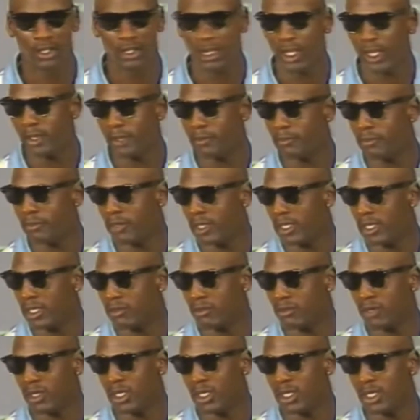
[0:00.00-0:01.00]
I am
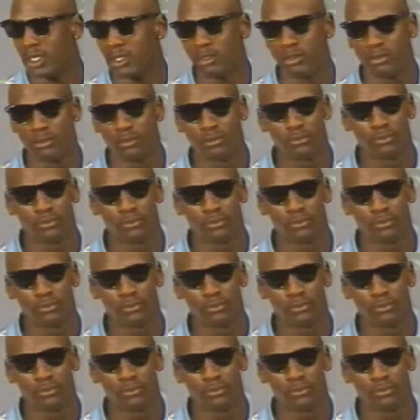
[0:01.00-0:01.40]
in right now.